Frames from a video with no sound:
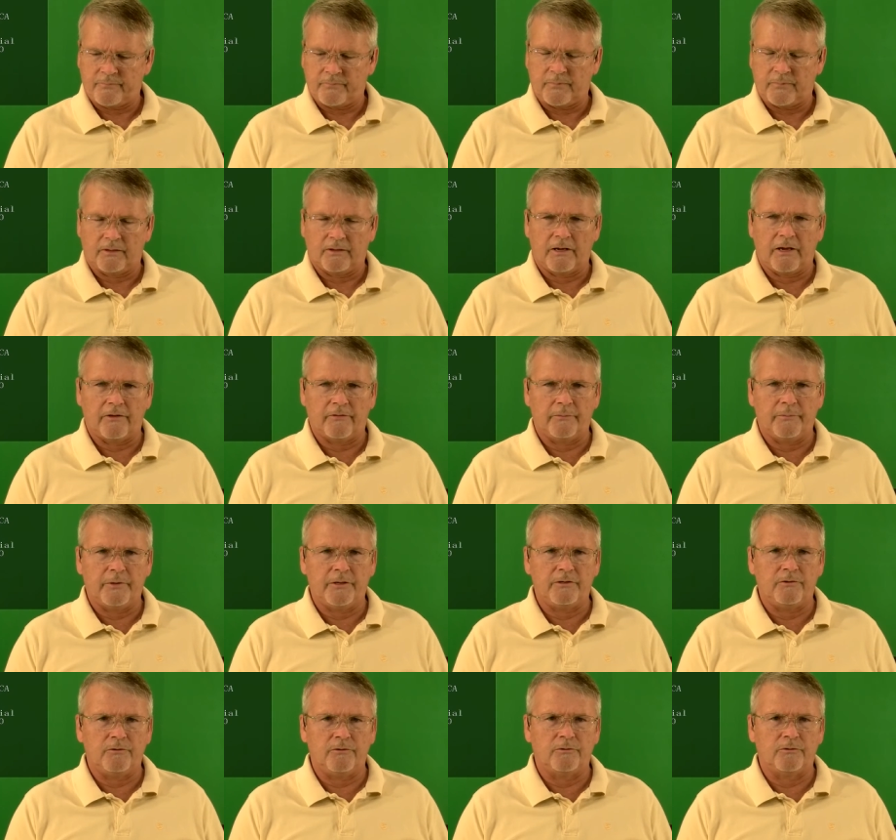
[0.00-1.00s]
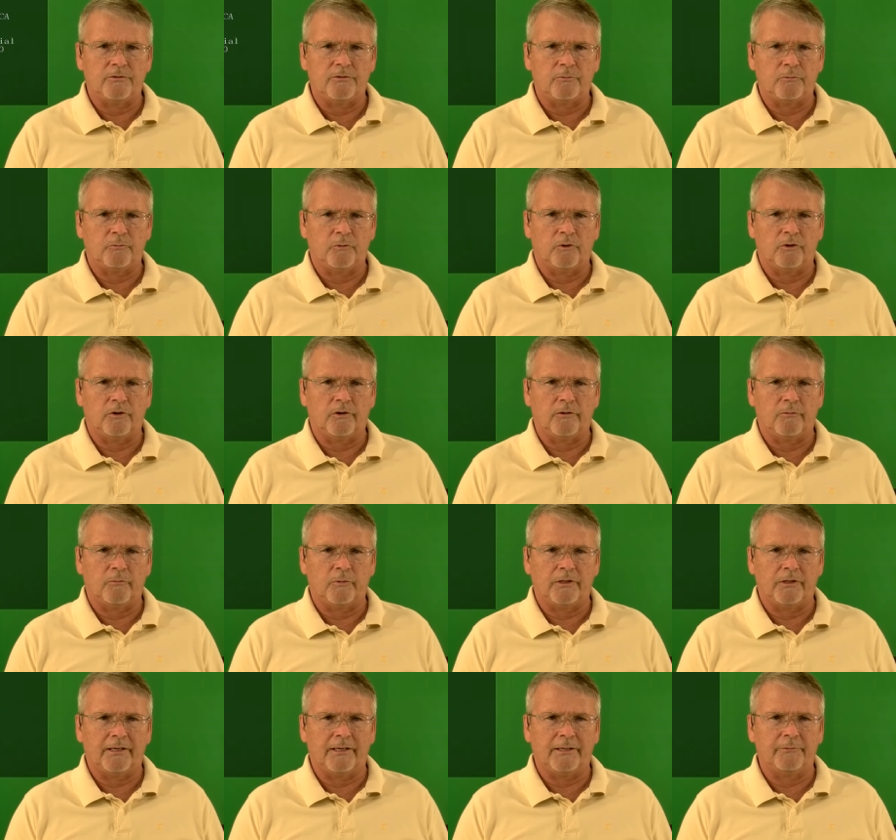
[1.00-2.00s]
how the menus were,
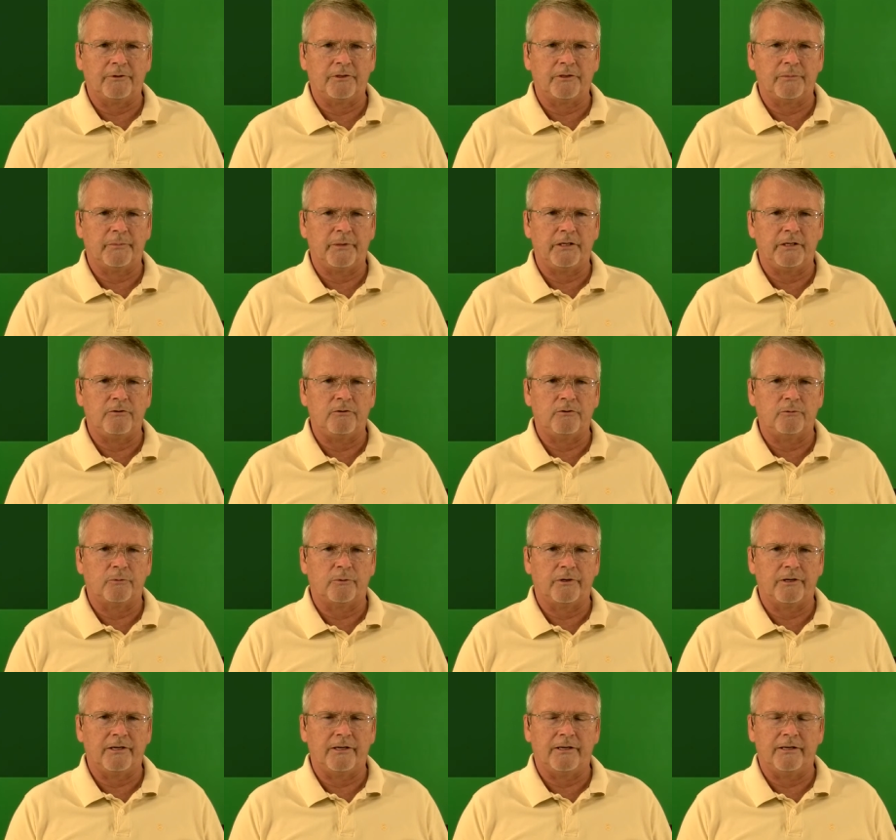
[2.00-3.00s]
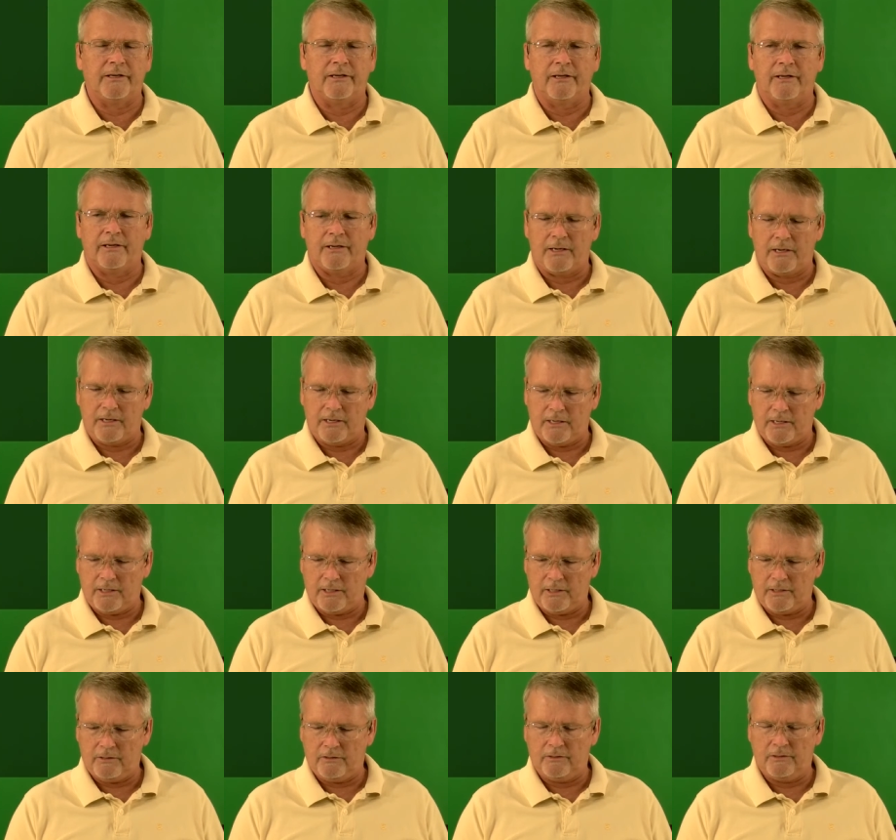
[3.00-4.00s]
what language the menus were in,
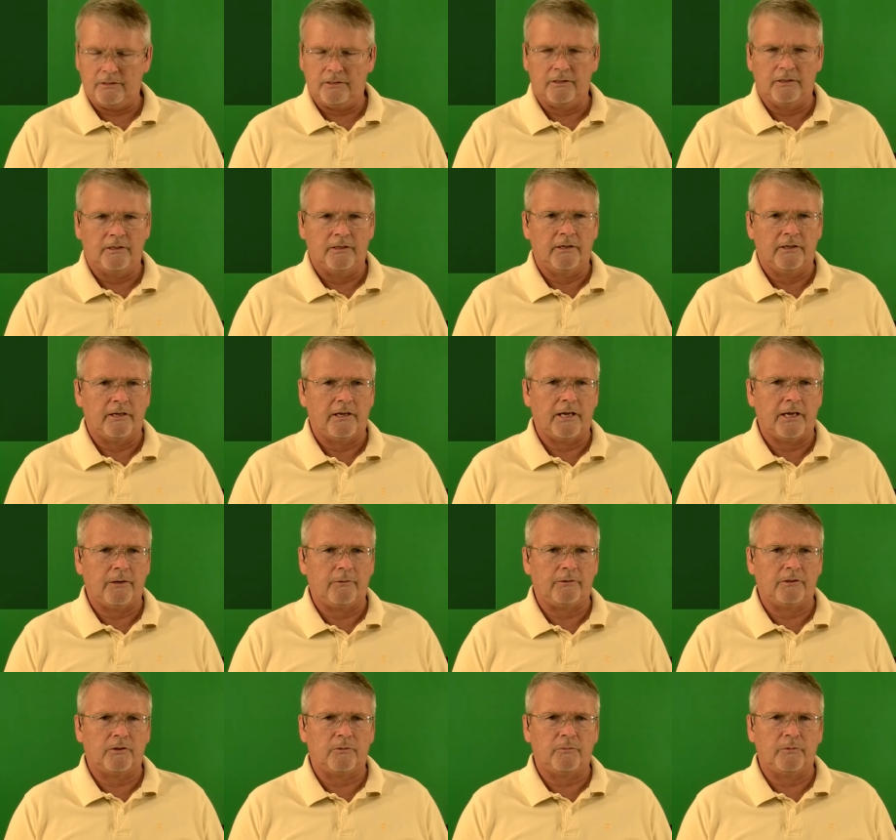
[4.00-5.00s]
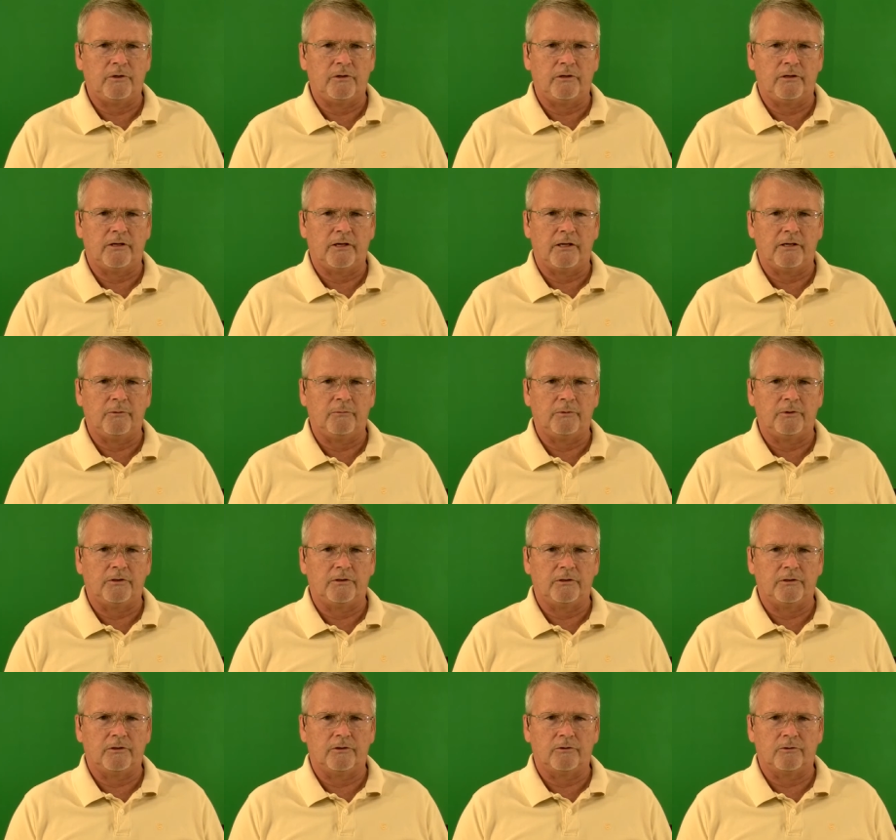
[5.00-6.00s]
and how it communicated with the
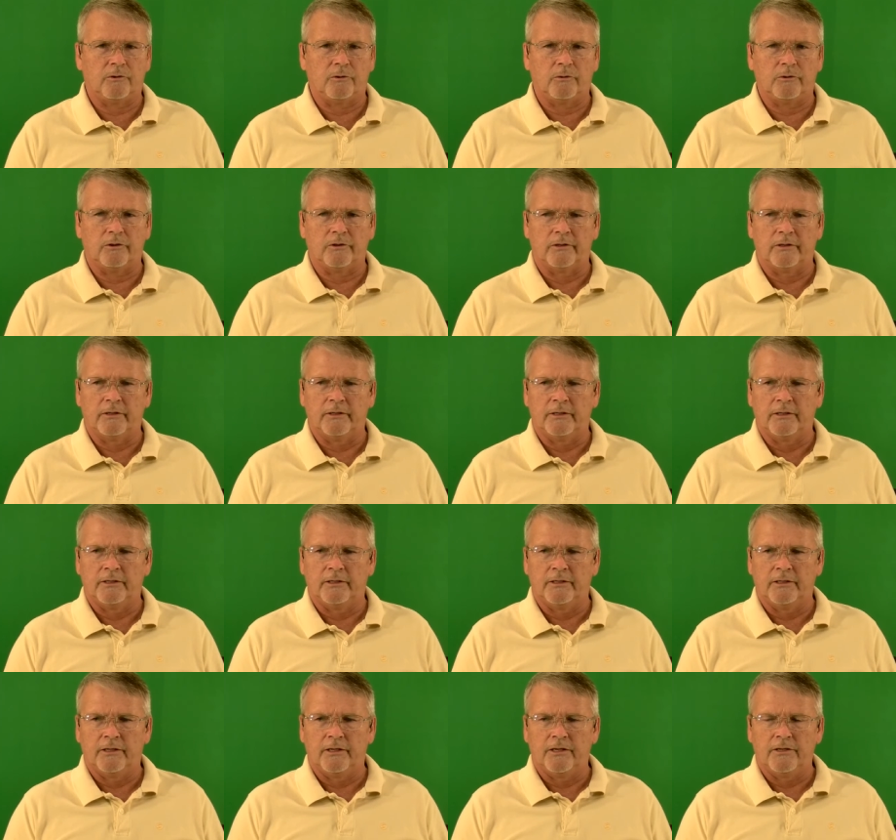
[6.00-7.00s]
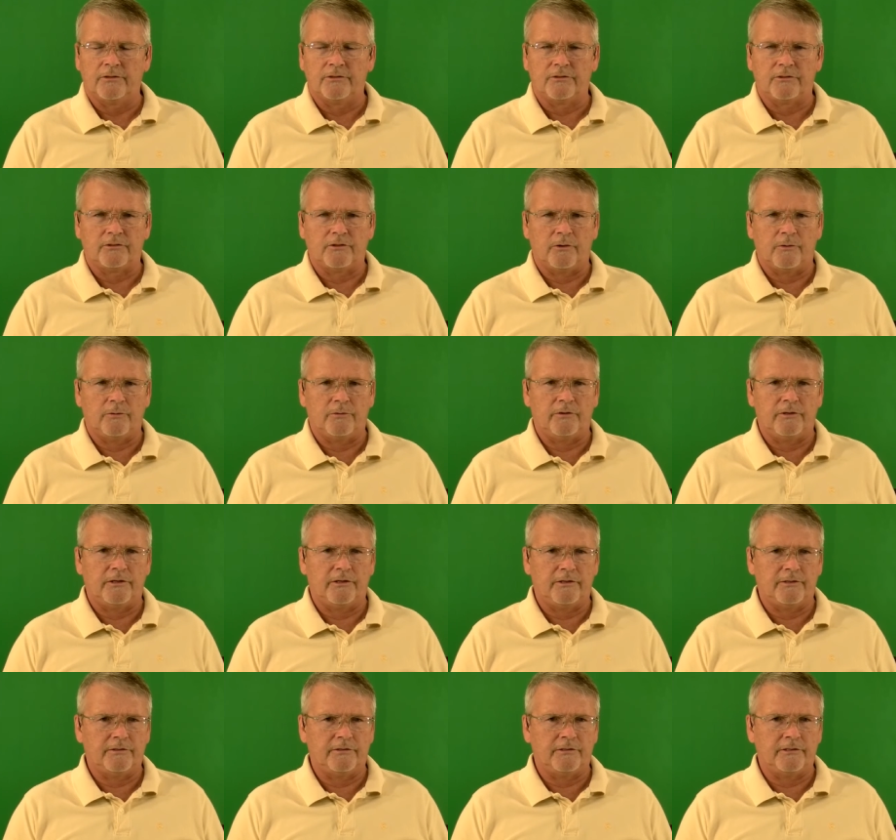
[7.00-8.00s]
controller. So
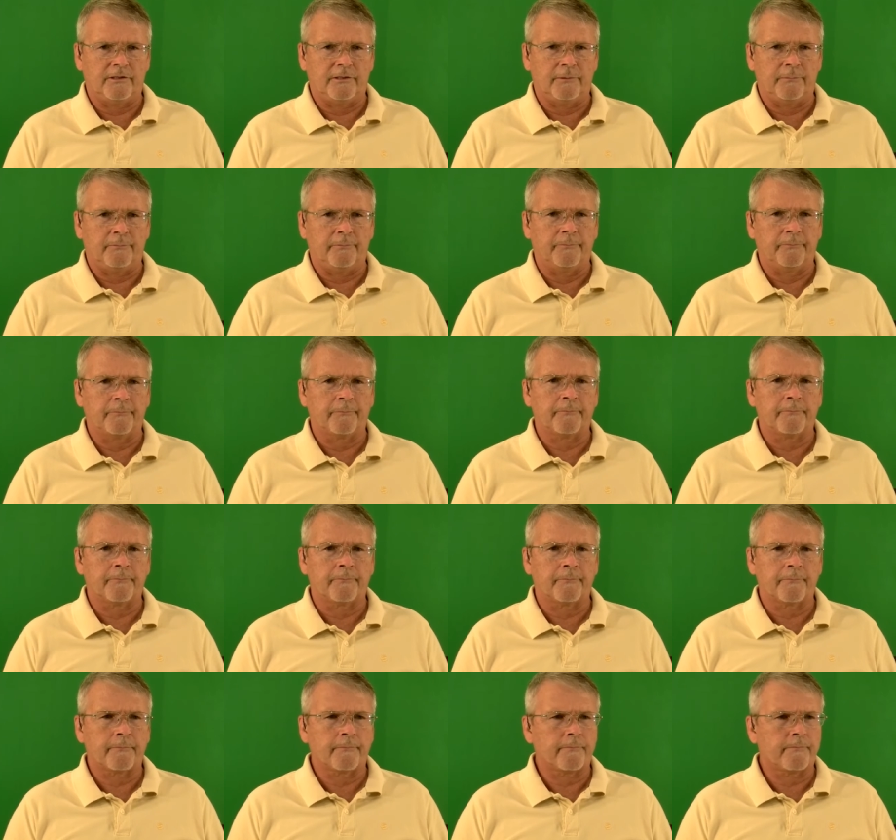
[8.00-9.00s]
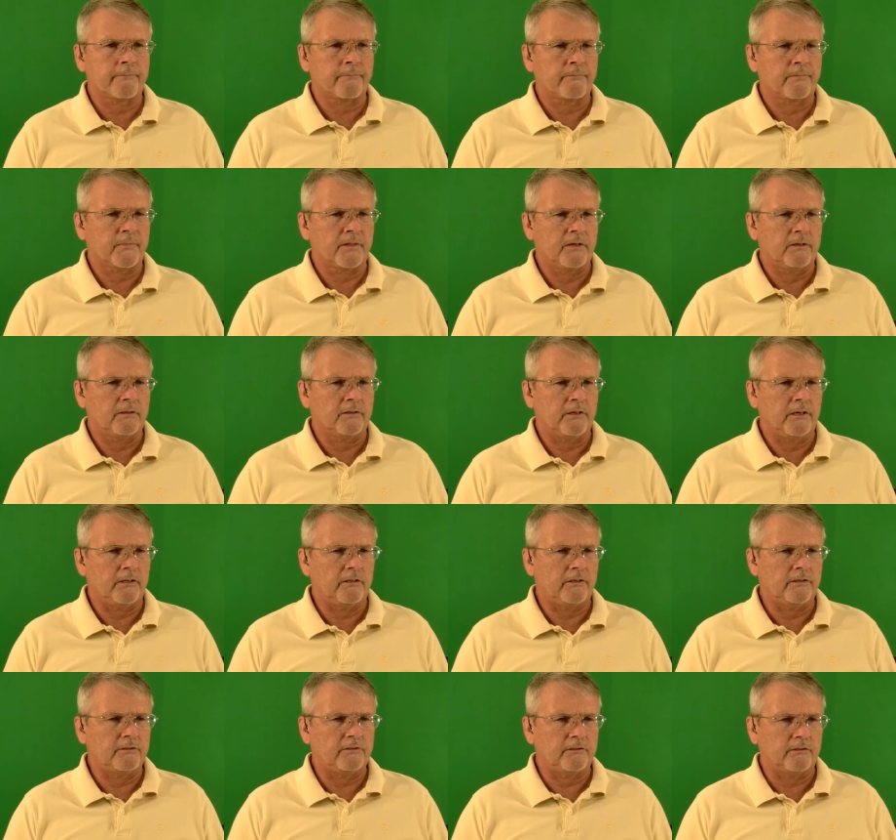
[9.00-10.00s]
there's, now
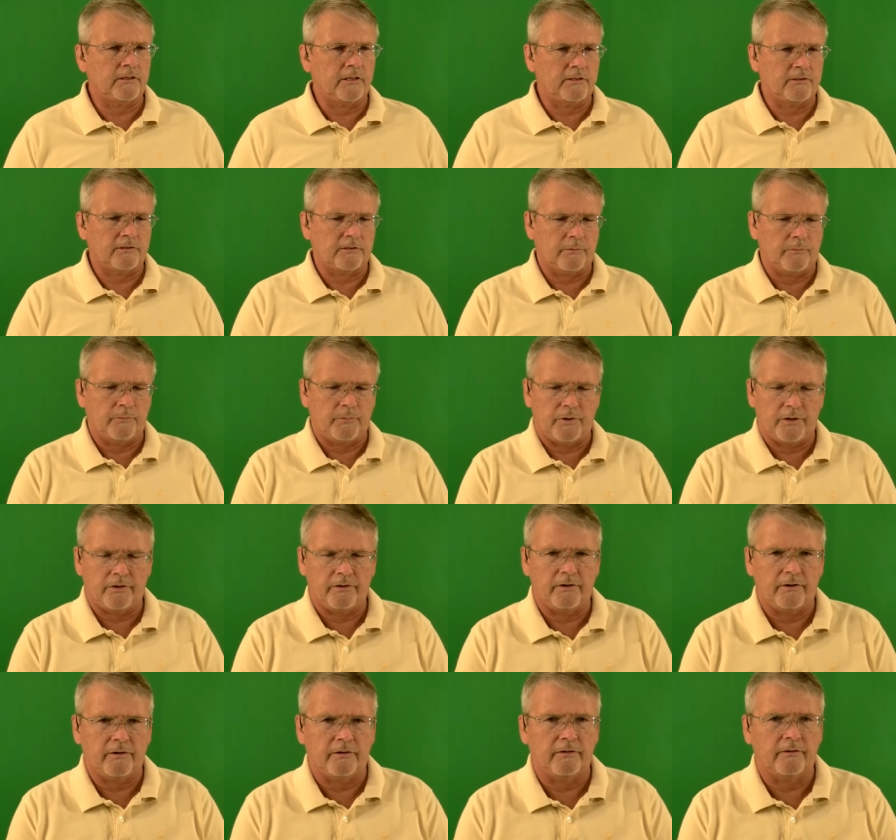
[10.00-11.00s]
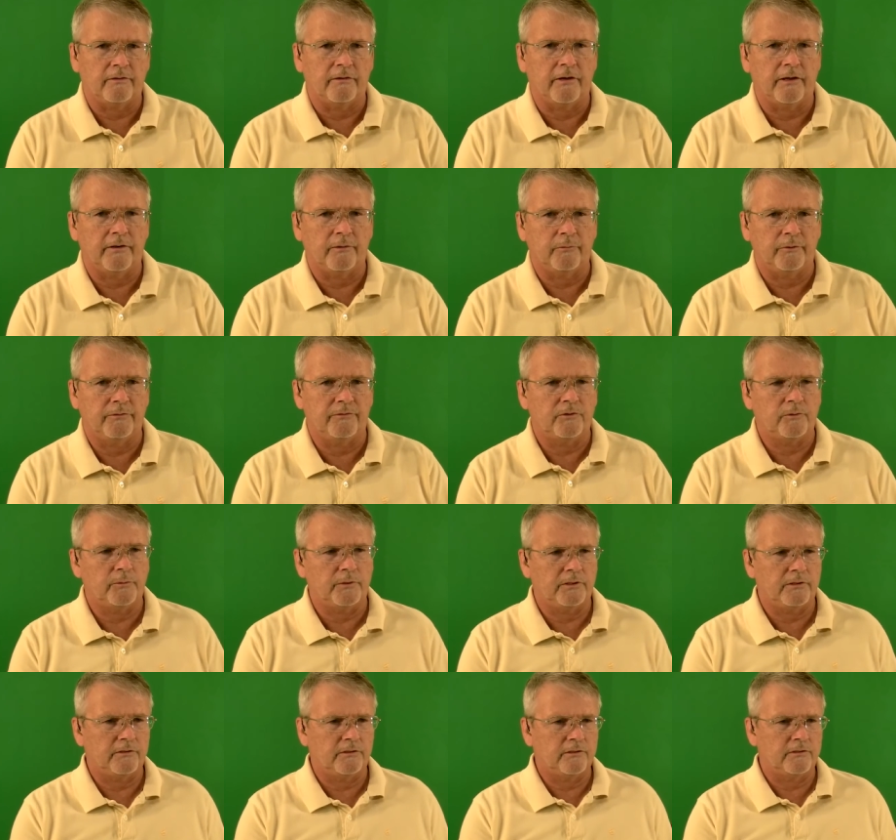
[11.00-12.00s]
let's compare, now that we've
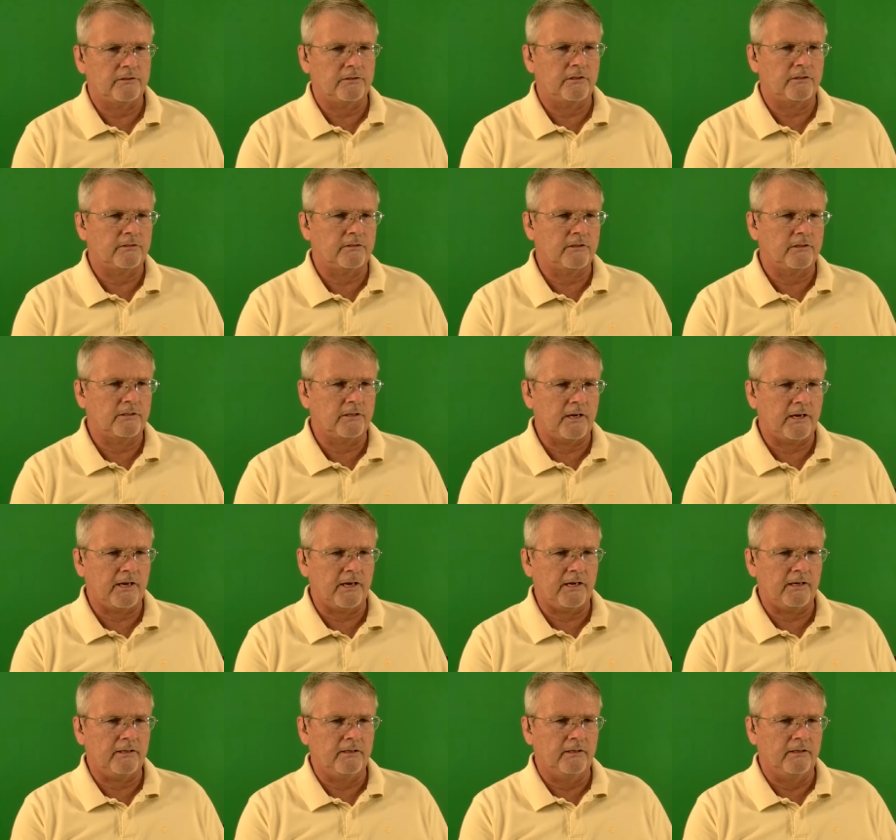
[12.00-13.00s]
tweaked this just a tad.